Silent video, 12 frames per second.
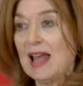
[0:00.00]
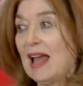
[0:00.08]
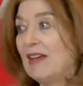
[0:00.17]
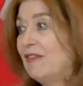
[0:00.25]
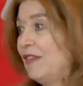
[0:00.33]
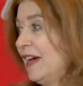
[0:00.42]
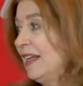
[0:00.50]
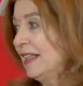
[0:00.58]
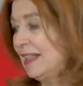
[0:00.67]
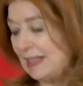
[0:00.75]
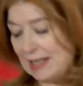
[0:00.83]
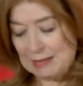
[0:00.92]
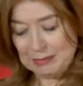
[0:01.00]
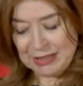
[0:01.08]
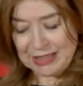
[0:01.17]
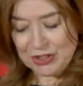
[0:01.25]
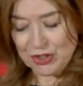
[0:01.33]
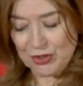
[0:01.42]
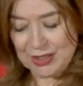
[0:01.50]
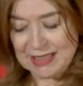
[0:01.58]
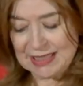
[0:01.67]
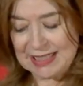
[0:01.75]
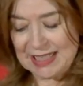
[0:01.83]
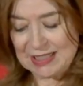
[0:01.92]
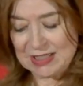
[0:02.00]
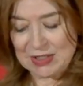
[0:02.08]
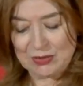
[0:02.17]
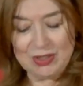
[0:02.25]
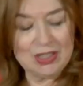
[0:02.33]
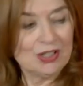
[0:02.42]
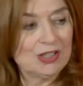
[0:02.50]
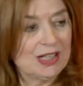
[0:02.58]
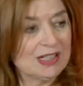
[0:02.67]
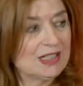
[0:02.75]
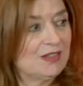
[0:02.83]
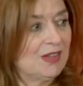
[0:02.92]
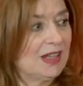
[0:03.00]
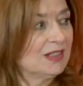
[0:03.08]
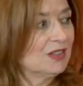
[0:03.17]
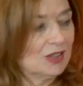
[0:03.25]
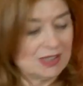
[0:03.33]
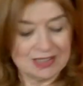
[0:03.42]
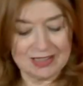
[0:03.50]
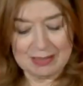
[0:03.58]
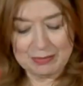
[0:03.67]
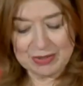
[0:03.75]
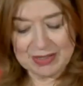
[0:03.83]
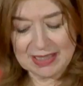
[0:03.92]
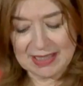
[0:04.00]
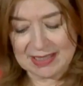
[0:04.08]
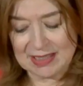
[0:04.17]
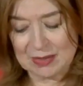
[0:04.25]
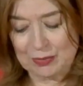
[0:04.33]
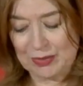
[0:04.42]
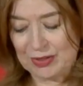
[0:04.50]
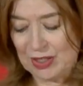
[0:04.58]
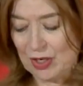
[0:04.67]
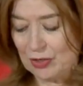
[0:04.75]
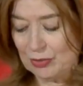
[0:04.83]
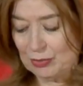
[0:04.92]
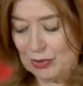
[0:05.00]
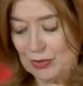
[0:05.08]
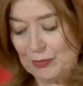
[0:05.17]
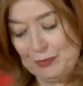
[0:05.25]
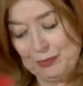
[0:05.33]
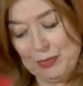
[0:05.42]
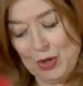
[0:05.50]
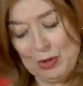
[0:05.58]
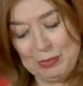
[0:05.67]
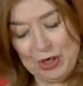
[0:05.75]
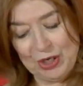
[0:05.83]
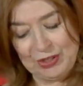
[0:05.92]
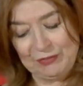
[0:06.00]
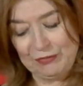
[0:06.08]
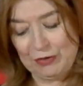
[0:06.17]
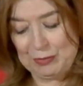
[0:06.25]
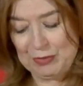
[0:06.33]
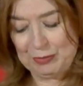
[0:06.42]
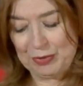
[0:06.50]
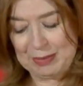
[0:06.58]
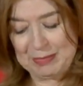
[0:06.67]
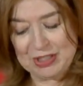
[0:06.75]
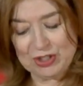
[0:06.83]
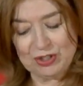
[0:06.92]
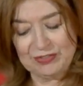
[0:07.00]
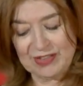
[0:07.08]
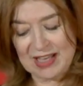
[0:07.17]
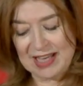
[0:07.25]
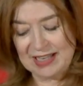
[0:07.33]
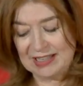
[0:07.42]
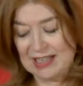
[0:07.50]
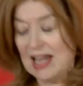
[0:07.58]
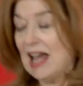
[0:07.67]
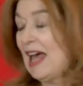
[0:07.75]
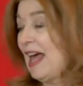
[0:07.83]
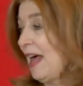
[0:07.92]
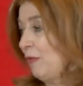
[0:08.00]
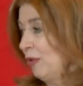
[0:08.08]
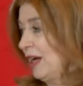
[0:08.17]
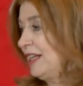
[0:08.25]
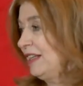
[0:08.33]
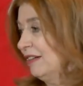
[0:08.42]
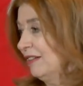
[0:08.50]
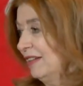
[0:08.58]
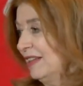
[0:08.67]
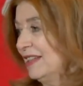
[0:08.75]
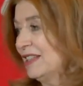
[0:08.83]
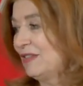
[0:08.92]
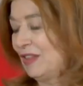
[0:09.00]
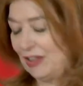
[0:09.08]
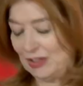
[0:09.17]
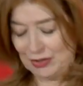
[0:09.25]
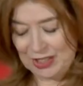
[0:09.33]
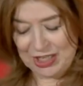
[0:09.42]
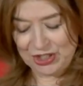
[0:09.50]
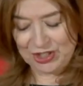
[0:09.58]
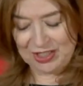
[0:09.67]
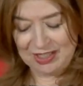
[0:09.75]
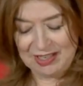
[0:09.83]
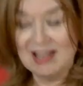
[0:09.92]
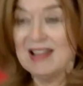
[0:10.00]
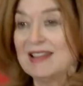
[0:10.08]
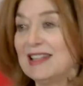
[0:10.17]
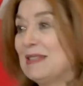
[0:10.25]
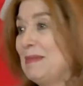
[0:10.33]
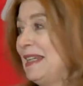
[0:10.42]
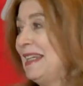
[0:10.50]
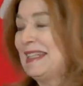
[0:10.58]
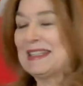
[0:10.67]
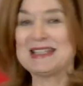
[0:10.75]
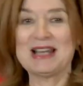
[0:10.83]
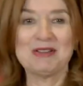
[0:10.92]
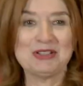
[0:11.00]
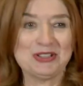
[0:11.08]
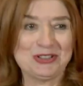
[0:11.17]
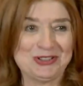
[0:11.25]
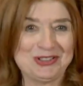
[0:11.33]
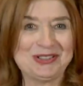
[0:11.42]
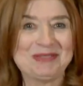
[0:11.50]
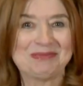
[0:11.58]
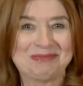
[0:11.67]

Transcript: And finally, please join us again soon at our next event on December 6th with the Honorable Paul Martin, former Prime Minister of Canada, right here in this very location. This meeting is now adjourned.